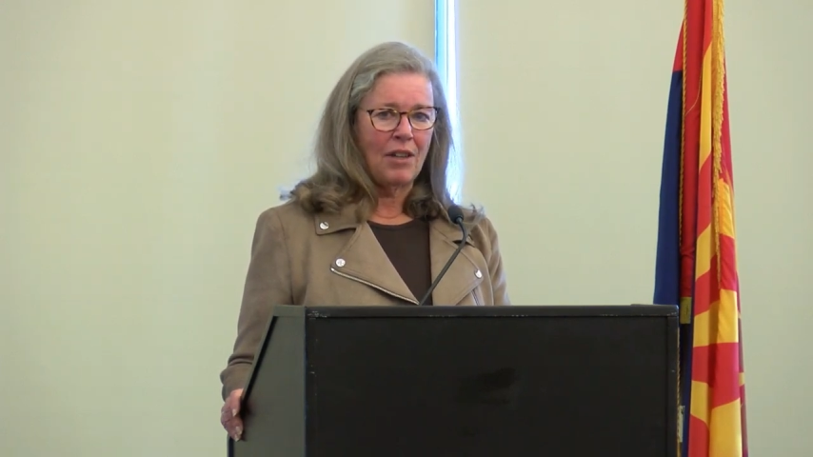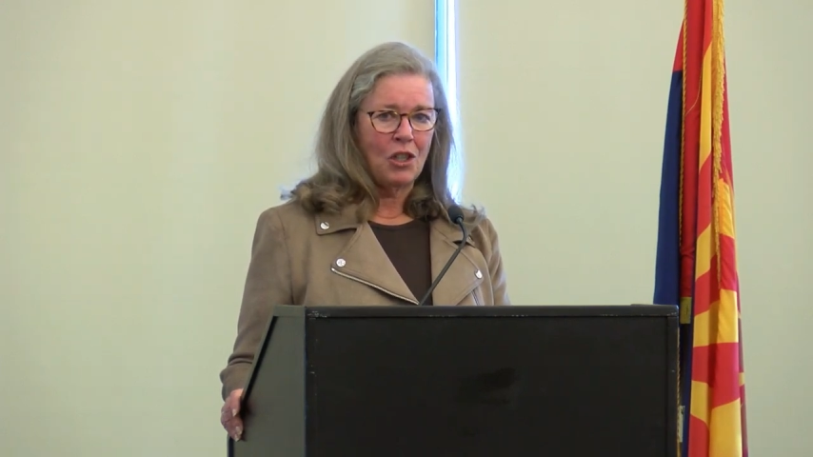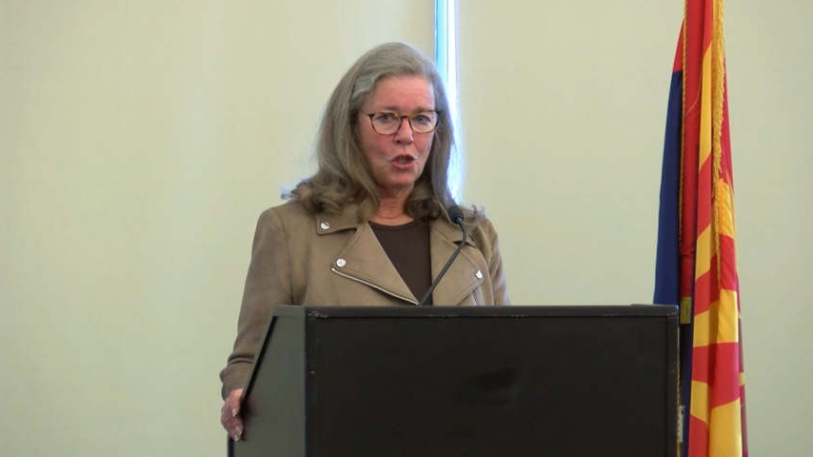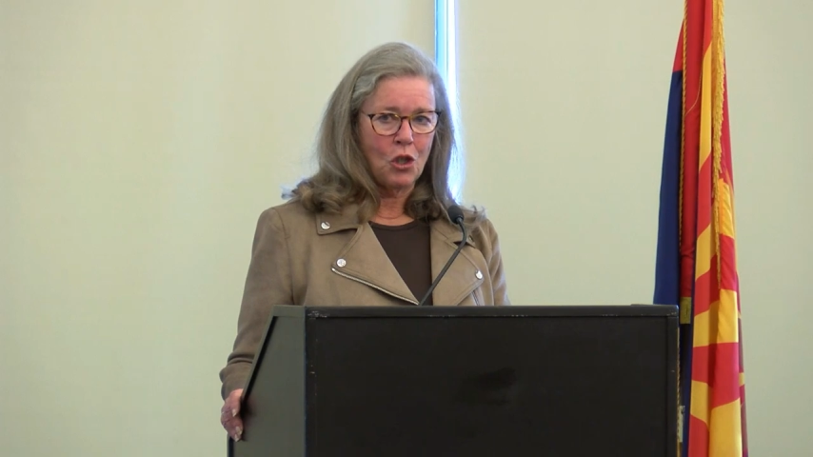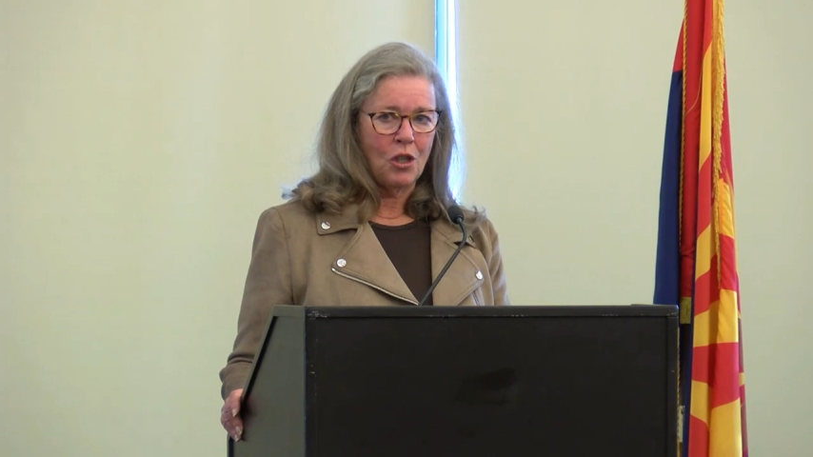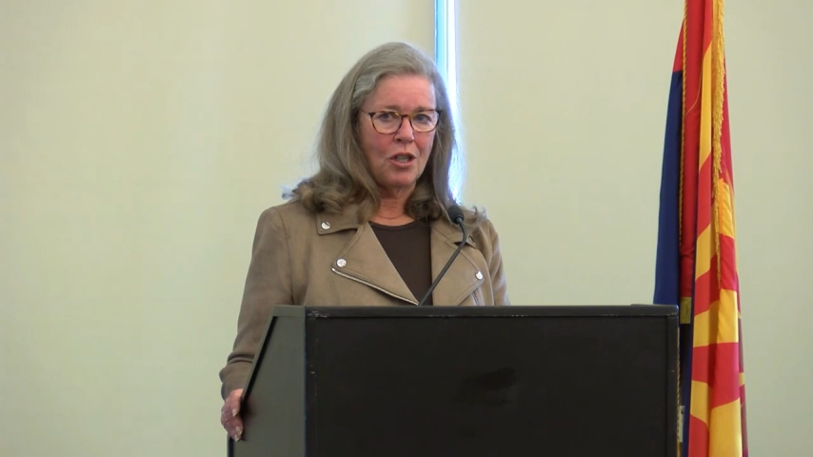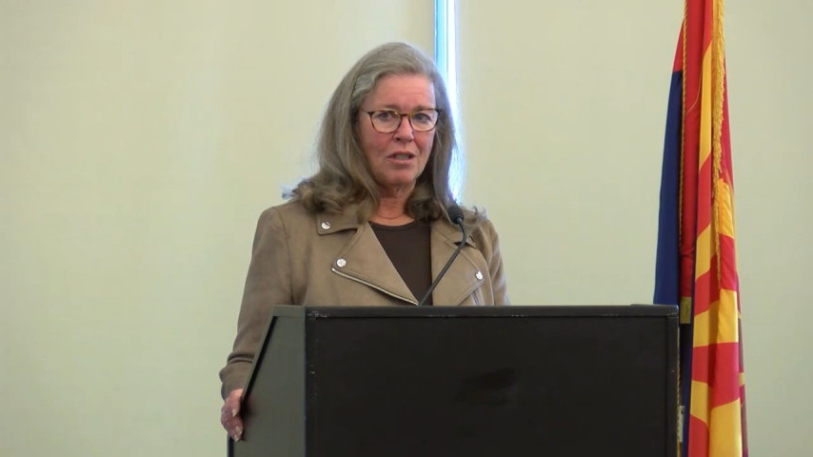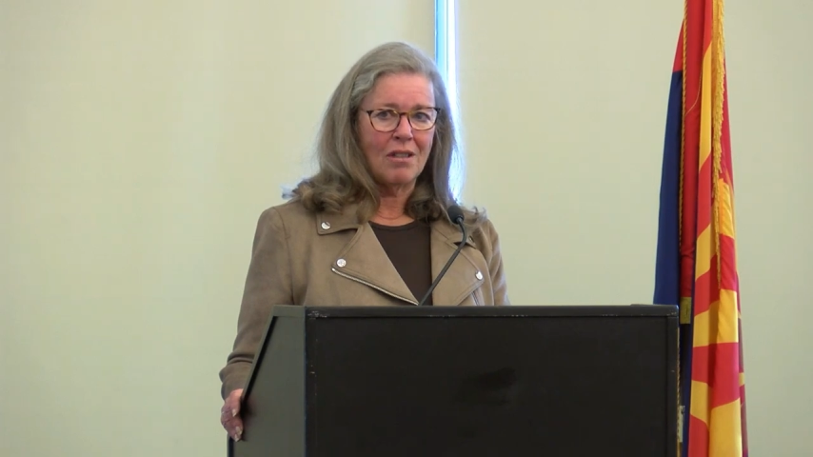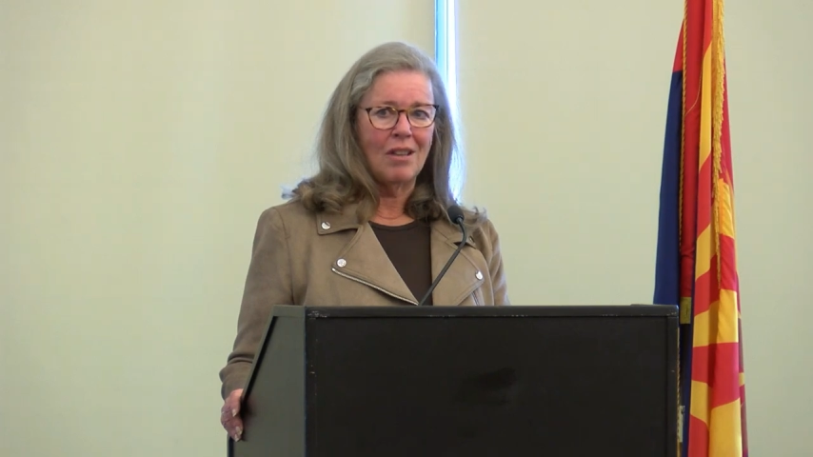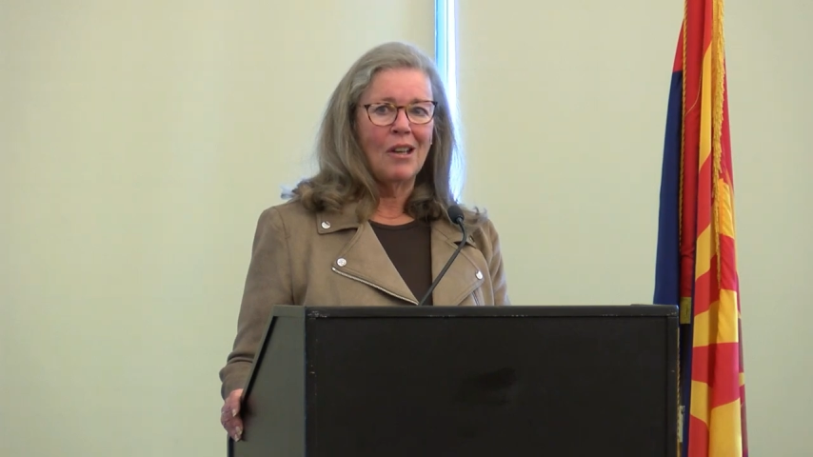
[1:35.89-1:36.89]

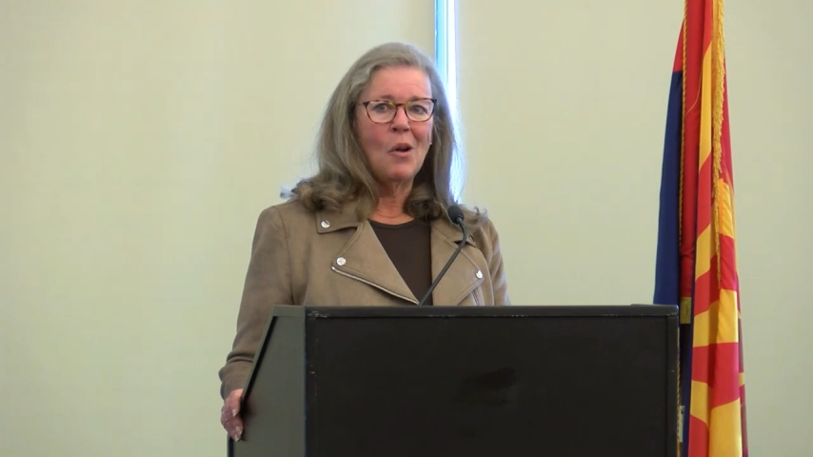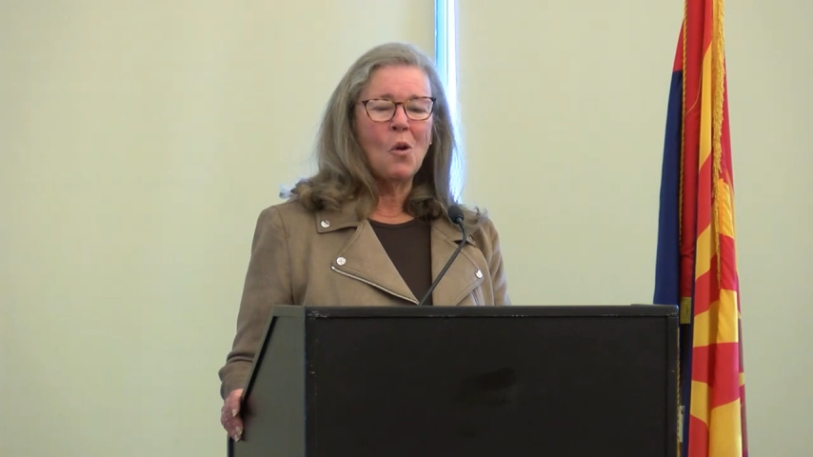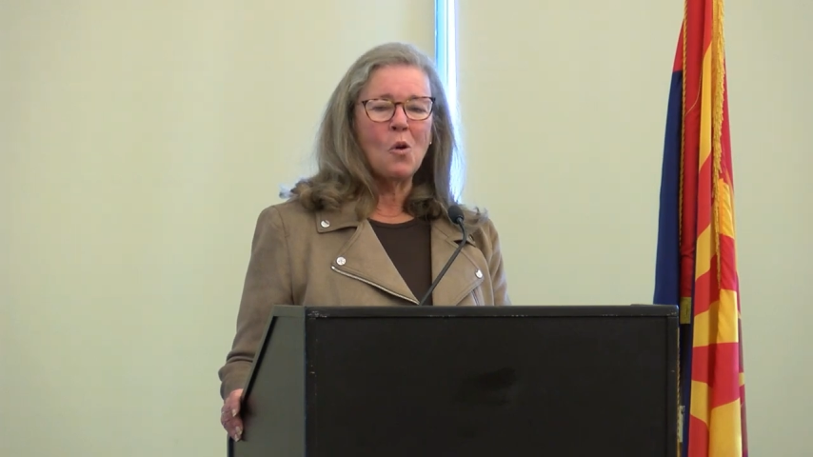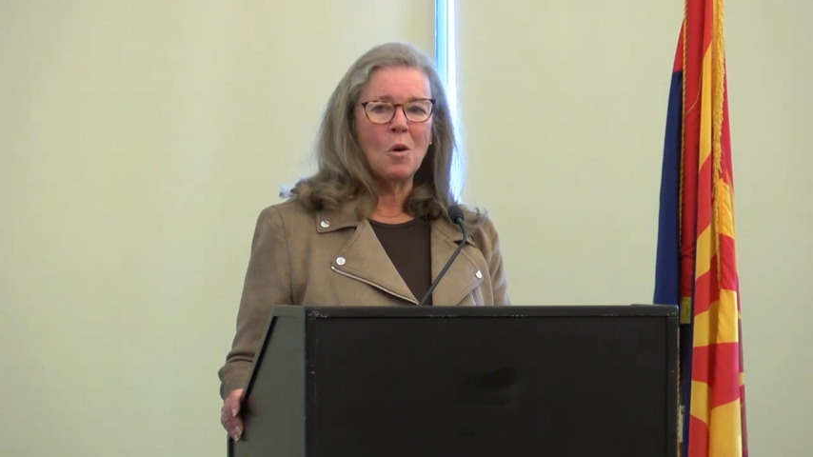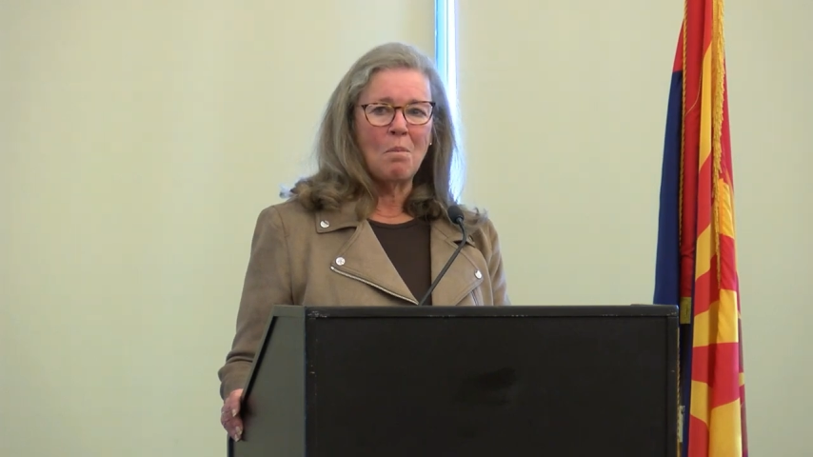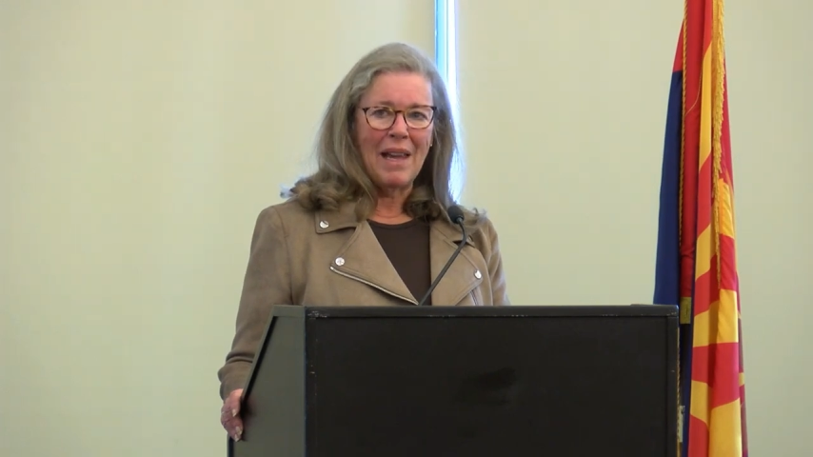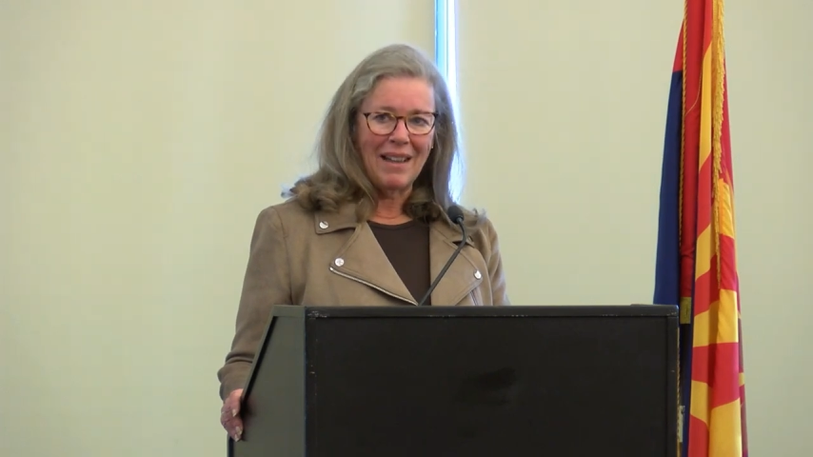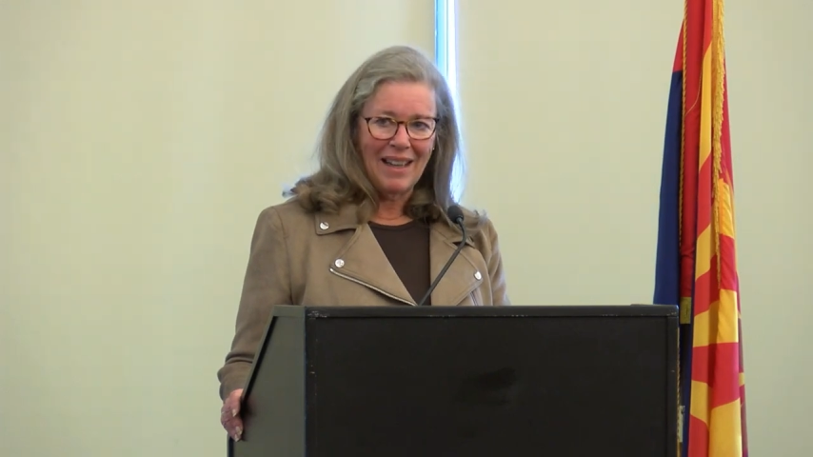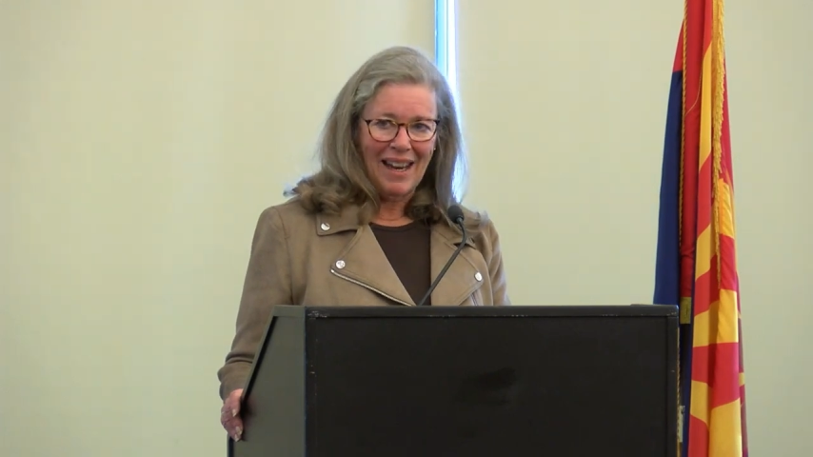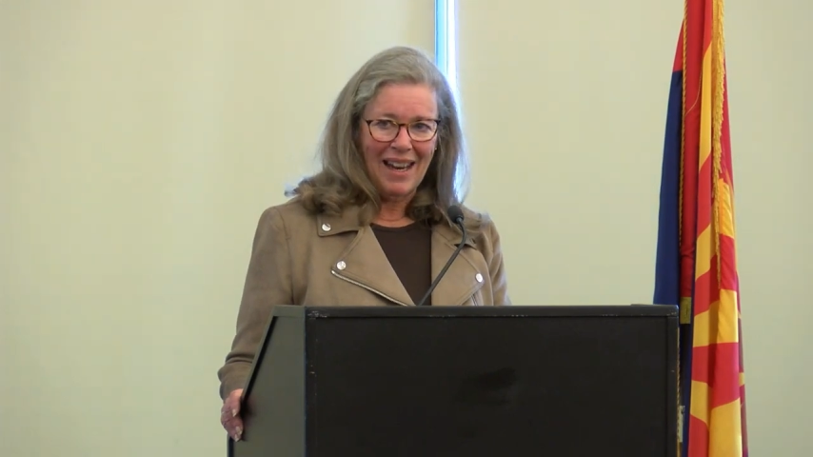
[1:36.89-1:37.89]
insurance or
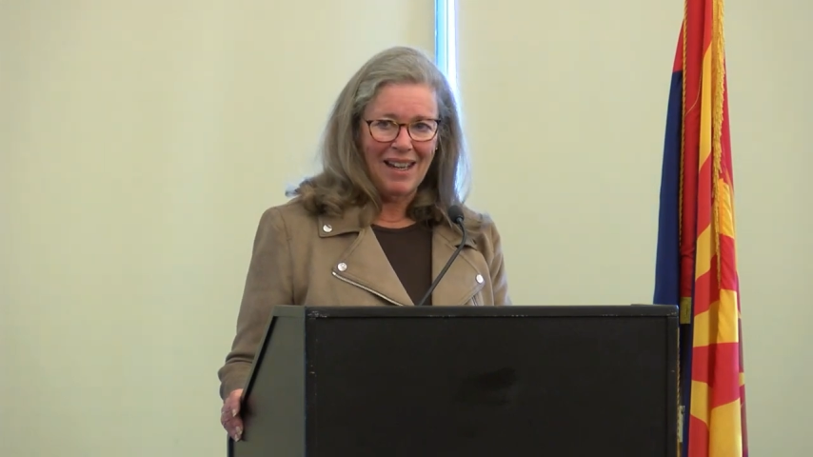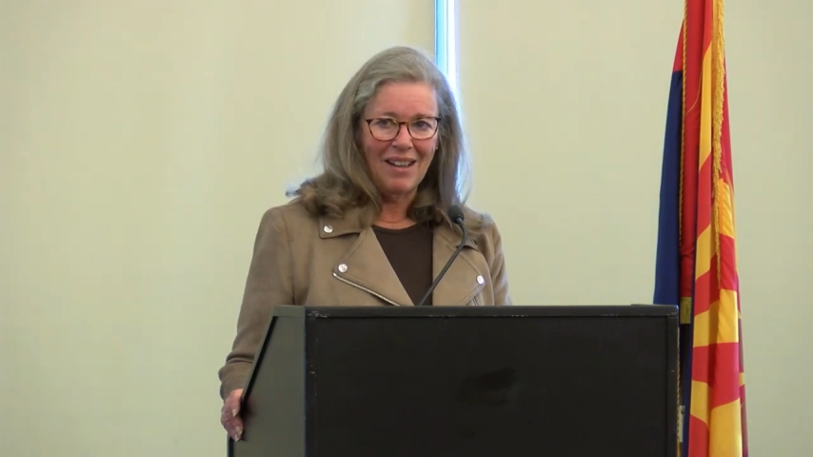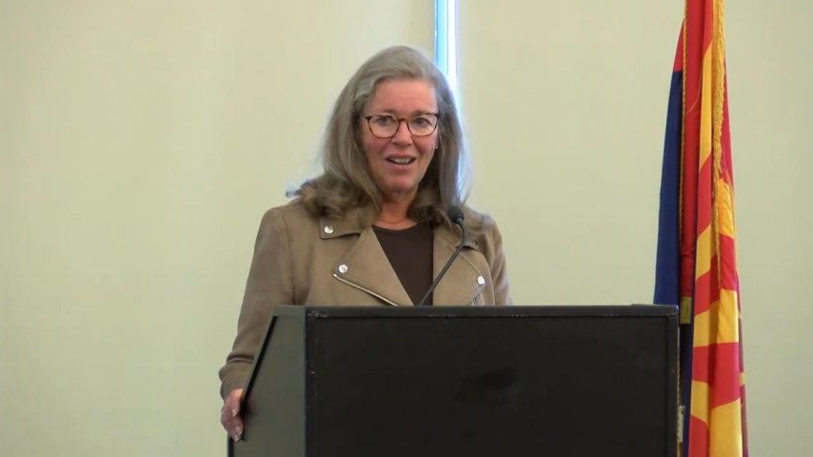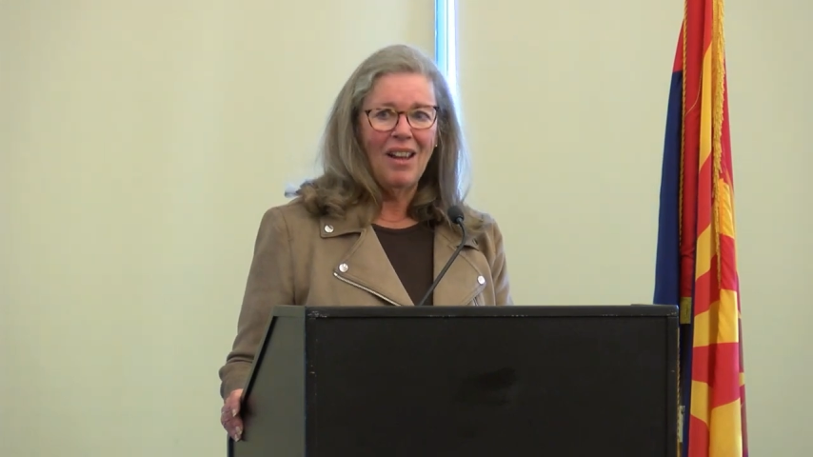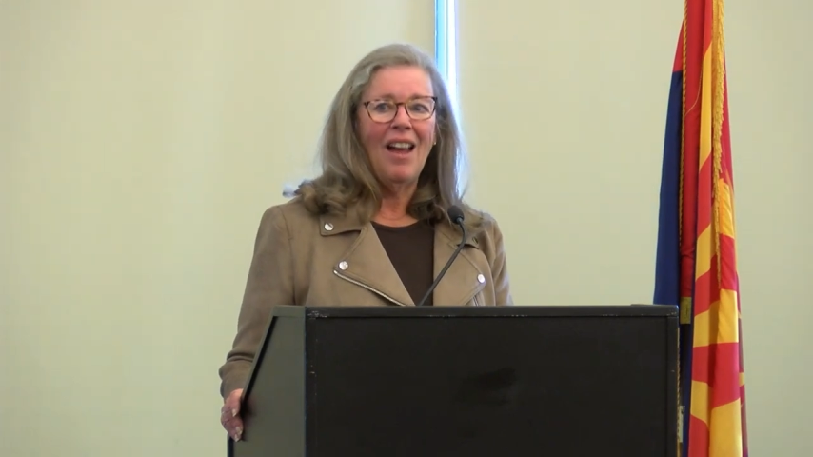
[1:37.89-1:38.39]
Medicaid,